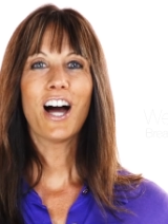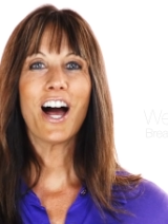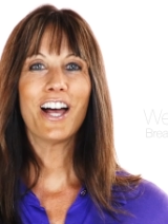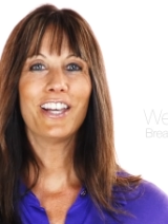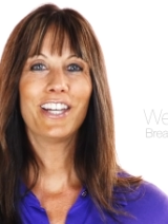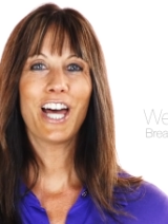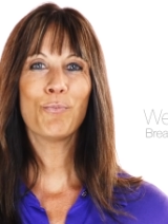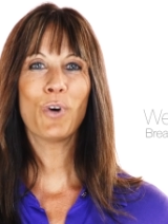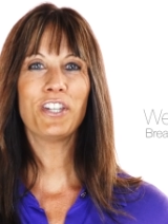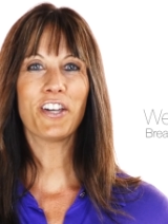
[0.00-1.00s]
Hi,
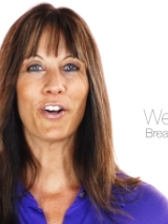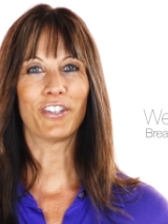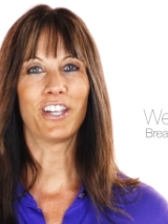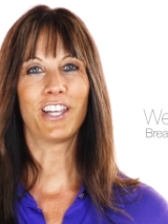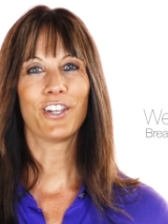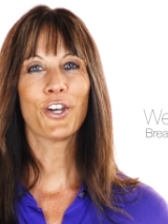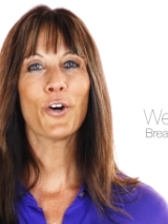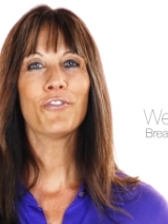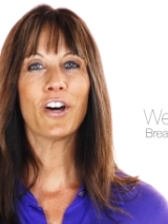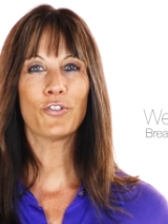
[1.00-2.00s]
I'm Wendy Hartley, co
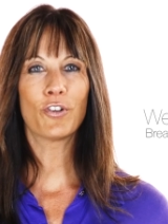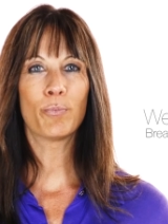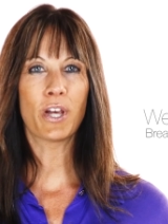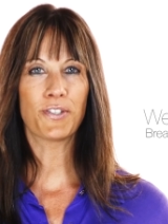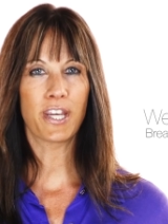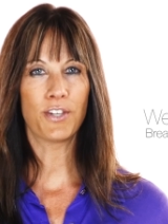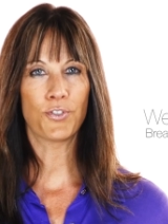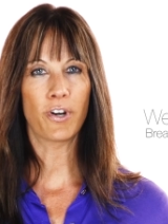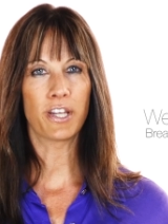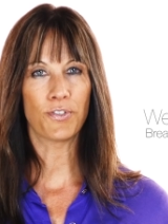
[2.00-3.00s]
founder of Breast
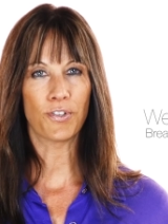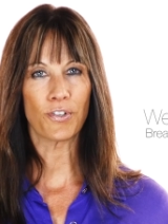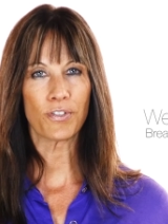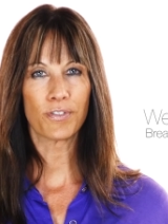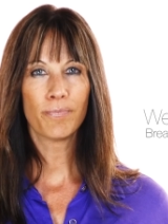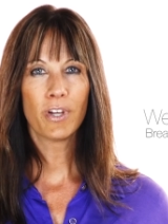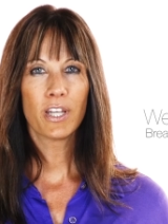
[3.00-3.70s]
Cancer Answers.